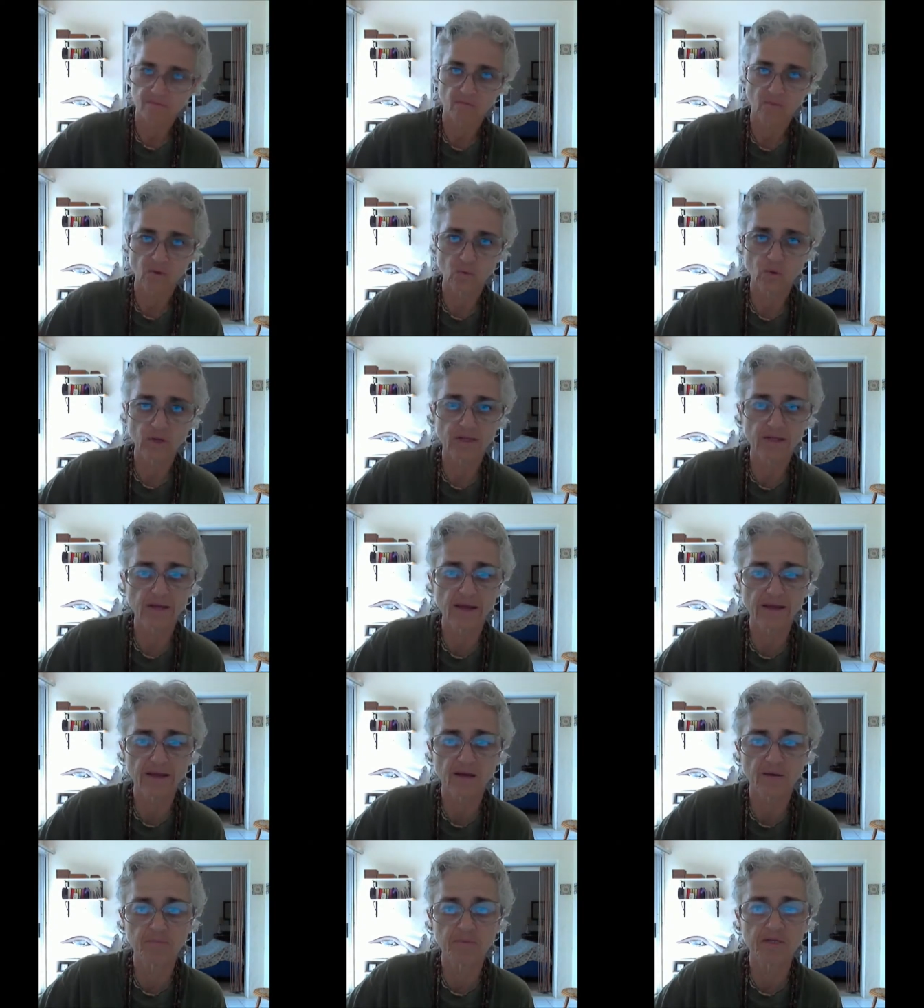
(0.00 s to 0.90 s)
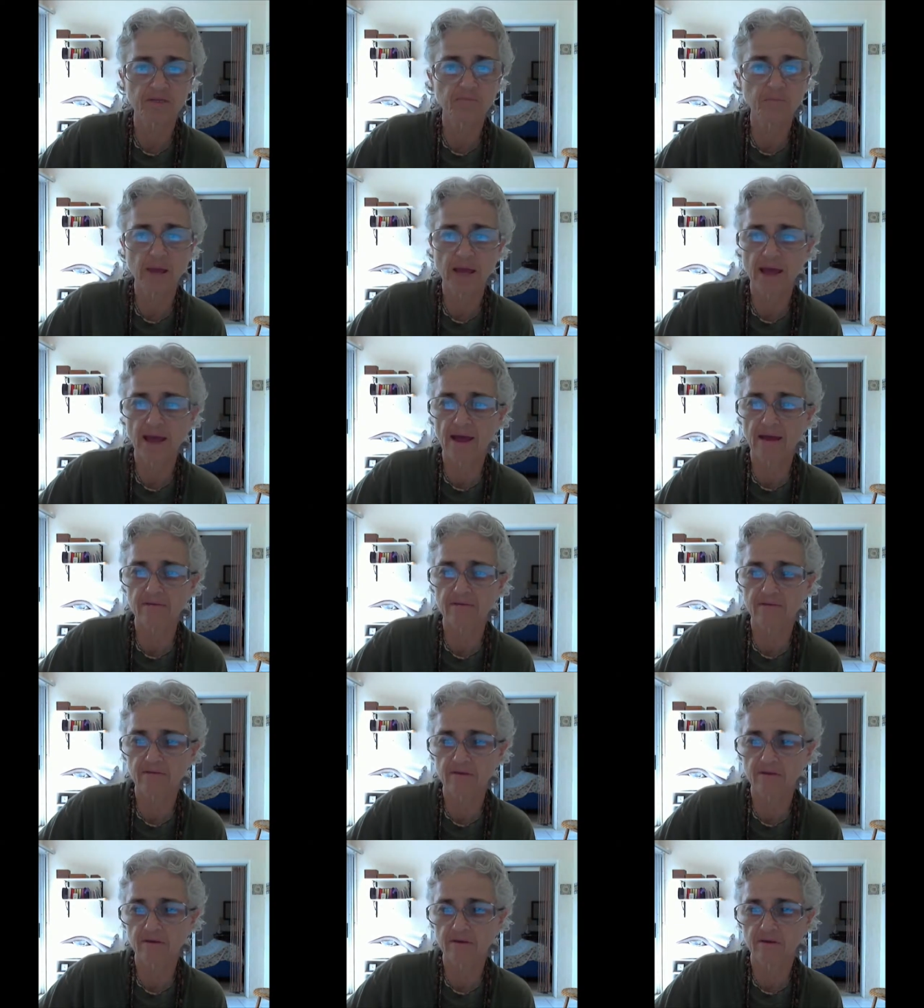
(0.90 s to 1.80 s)
We can take up this path
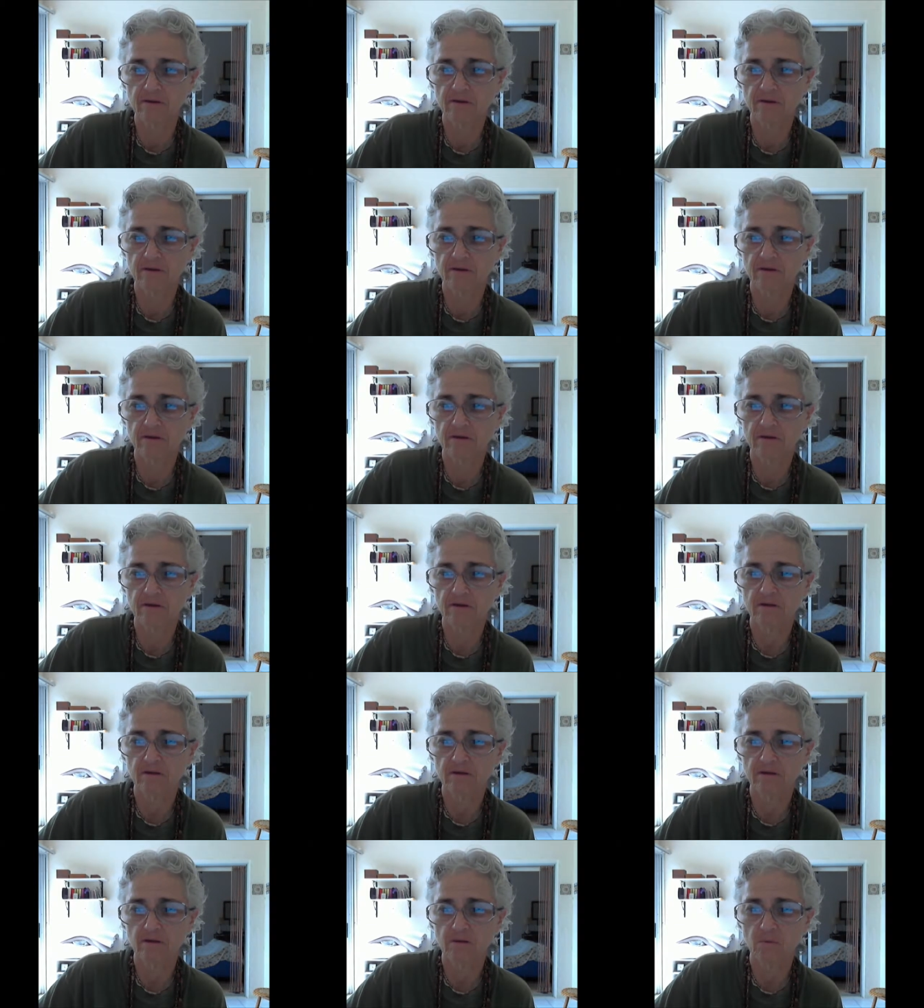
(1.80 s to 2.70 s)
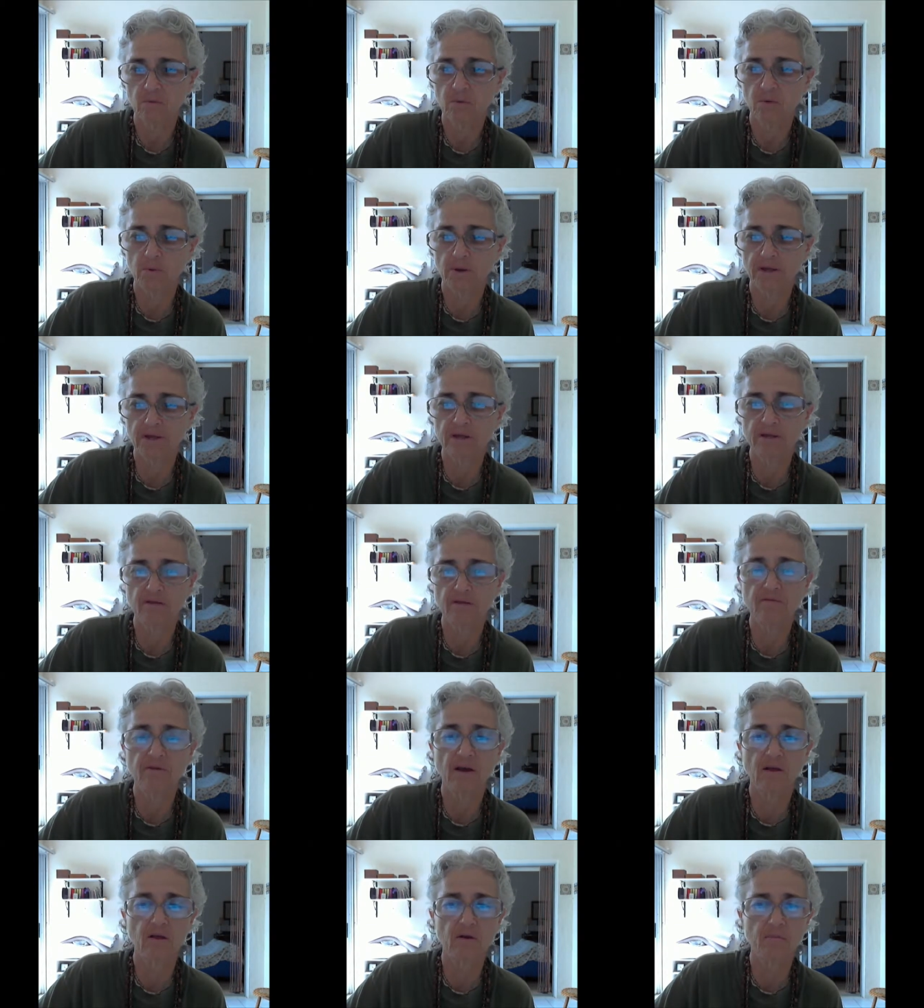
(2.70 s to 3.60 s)
where we can
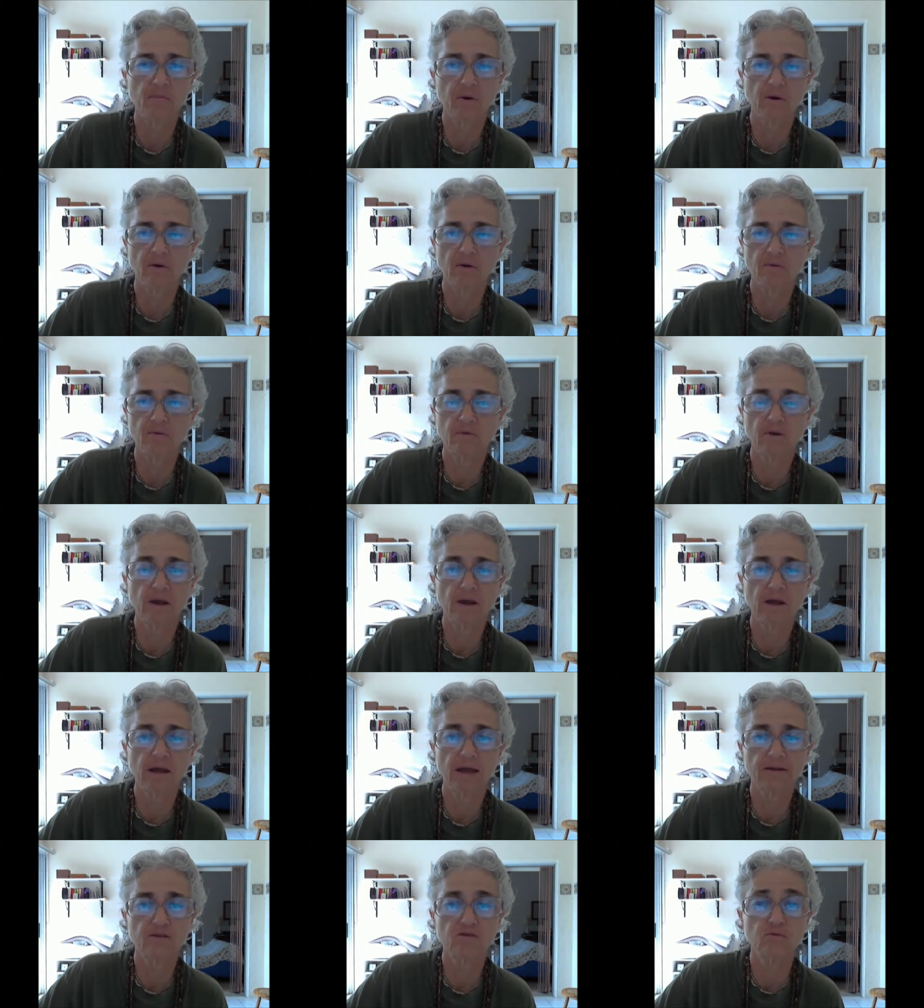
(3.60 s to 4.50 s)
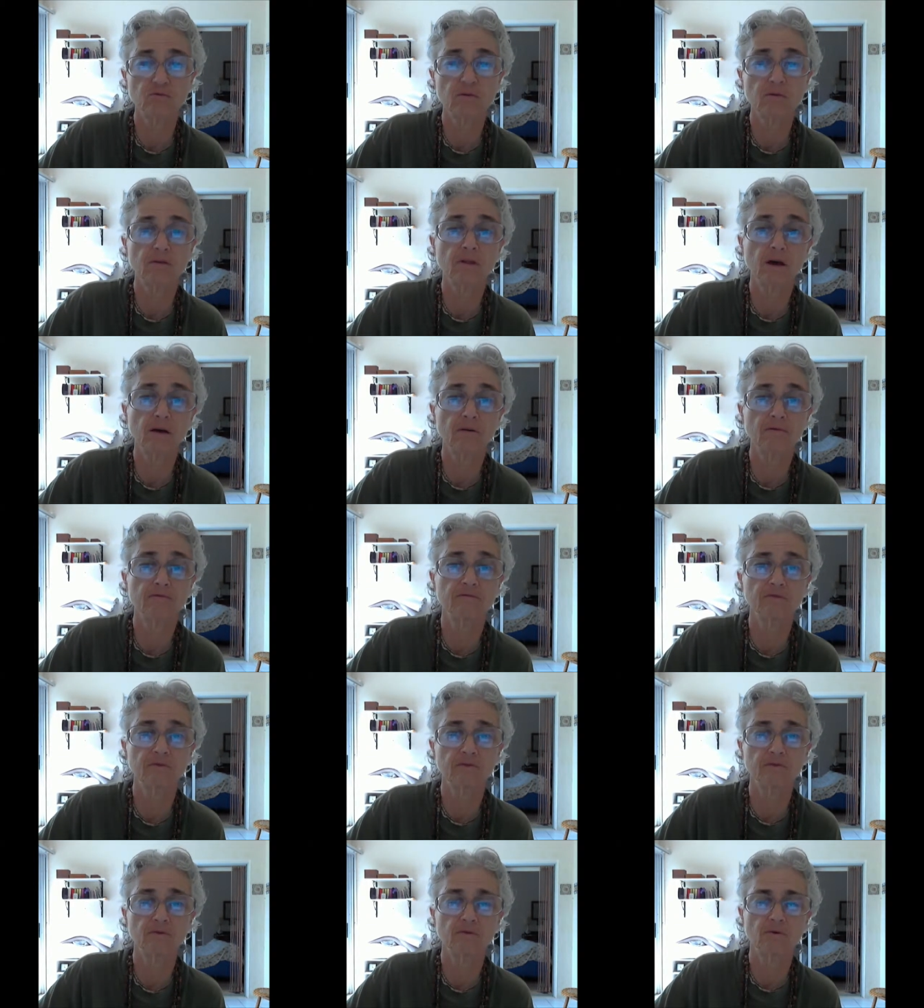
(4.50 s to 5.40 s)
develop our actual love for
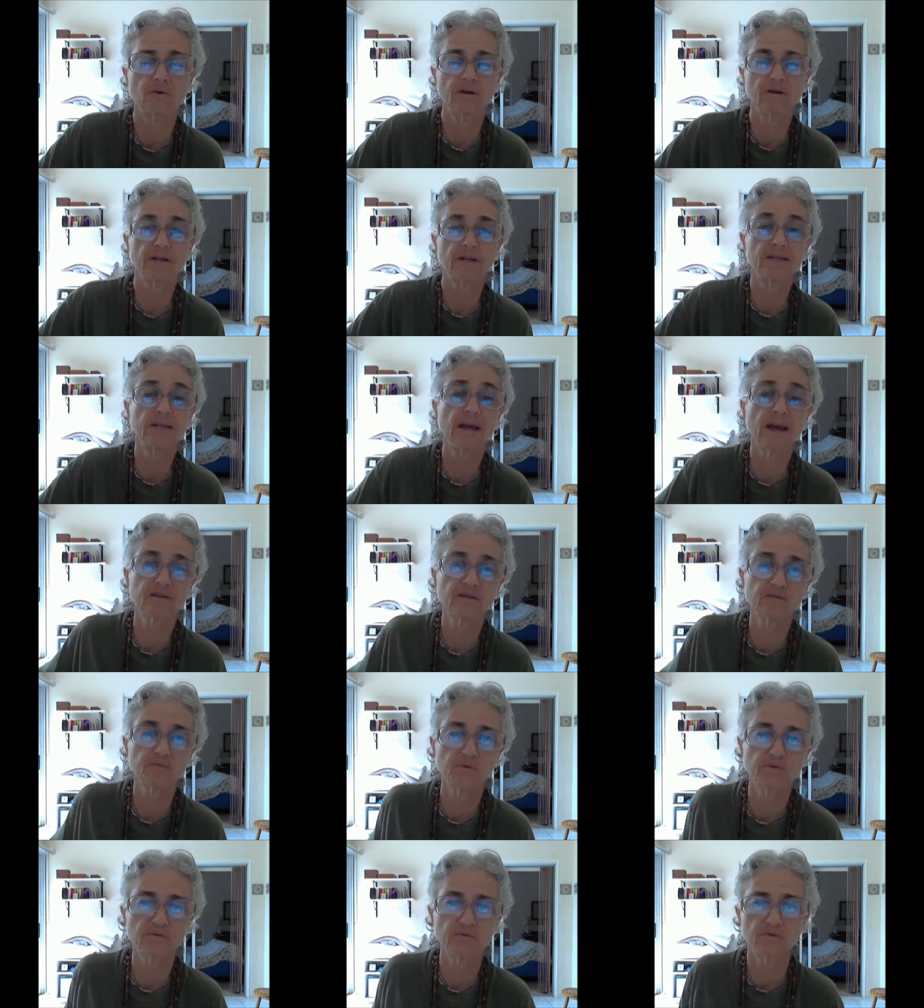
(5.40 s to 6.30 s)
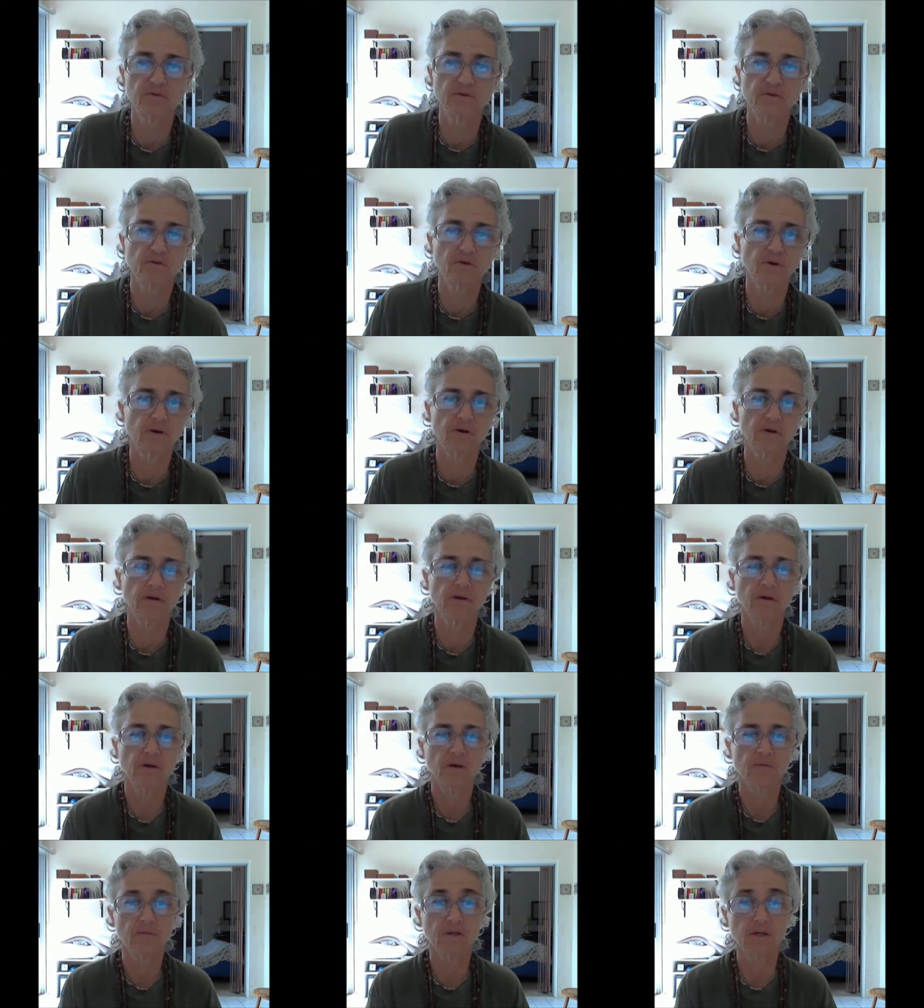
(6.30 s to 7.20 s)
the Lord, attachment for the Lord,
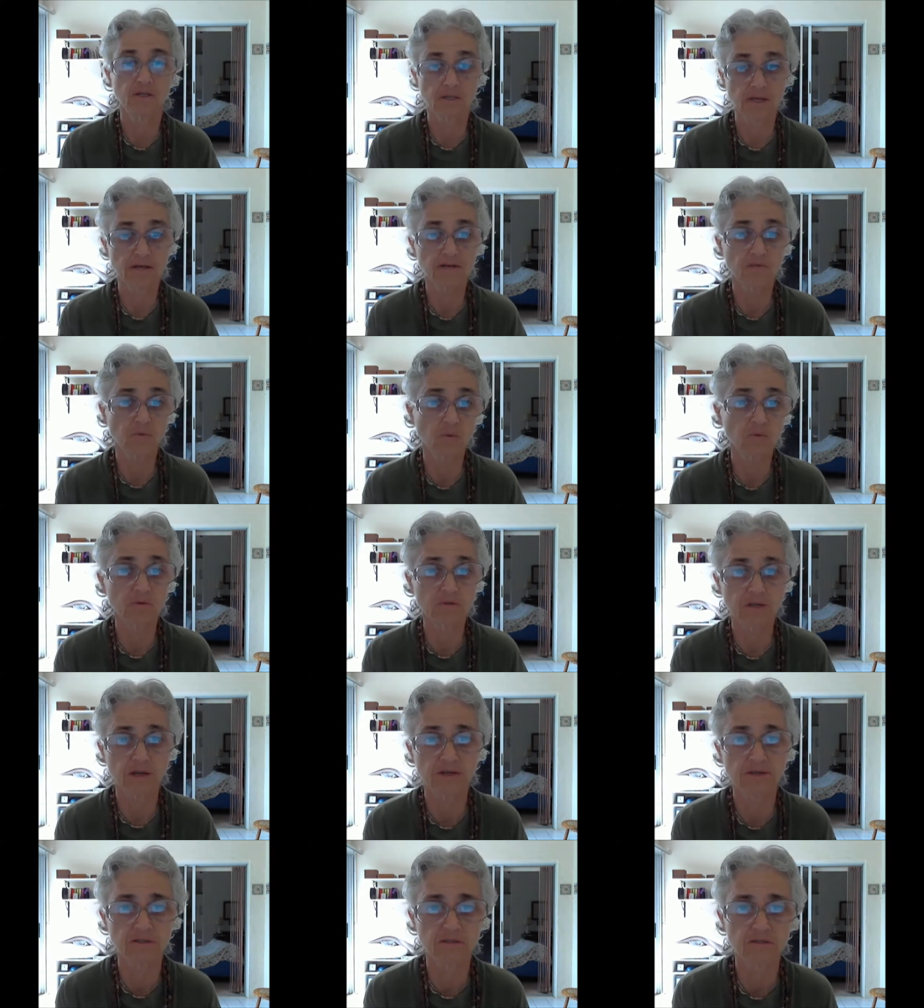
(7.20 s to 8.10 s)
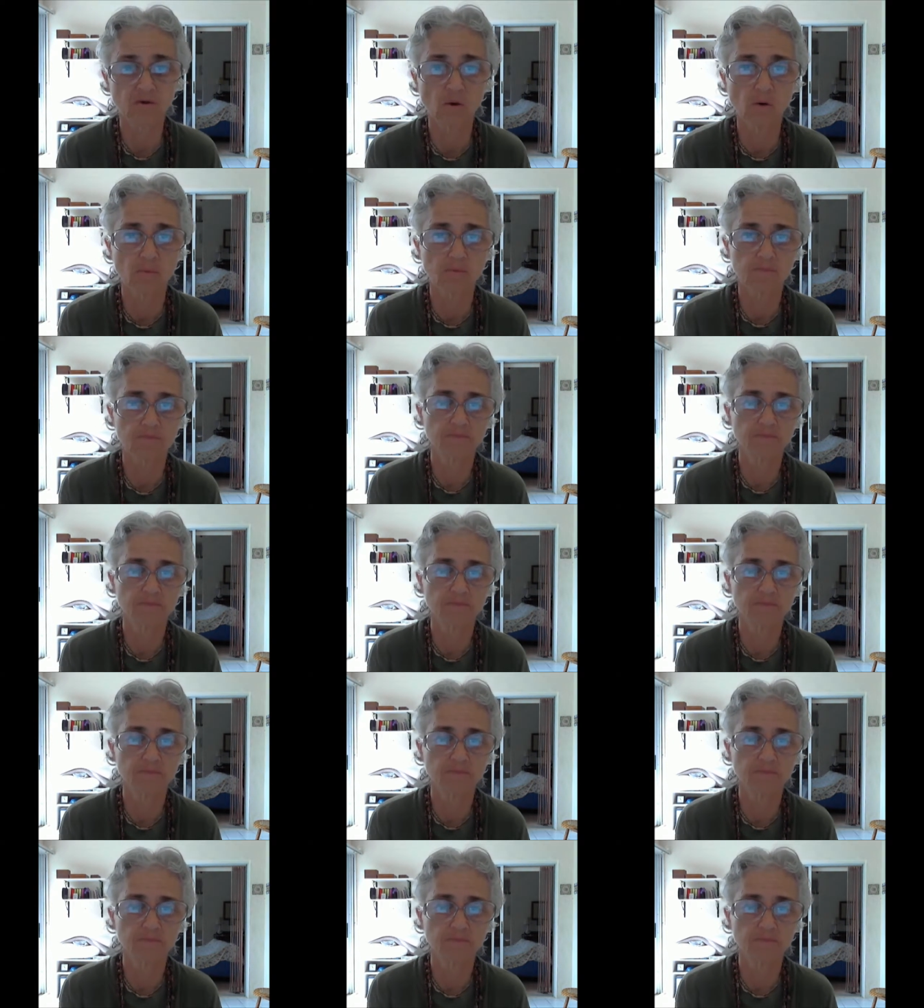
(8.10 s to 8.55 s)
because that's what will take us home.